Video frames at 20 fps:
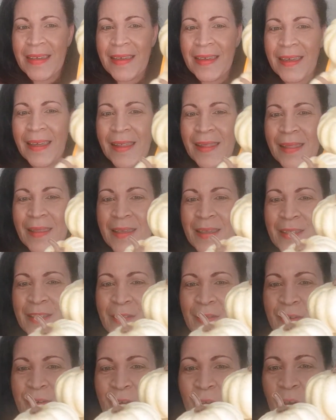and these are
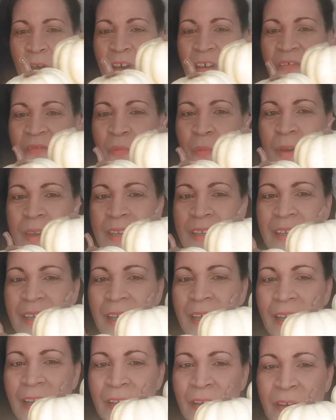an off-white
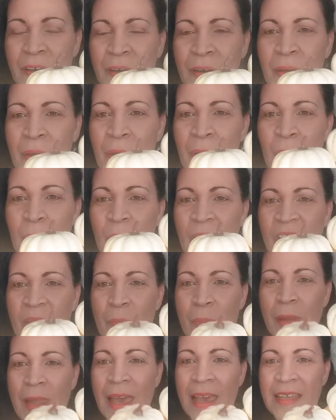color with
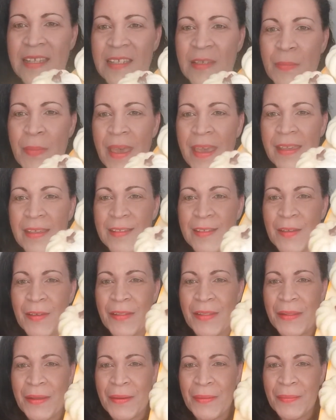black specks on
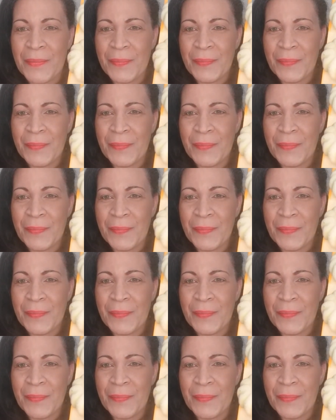them.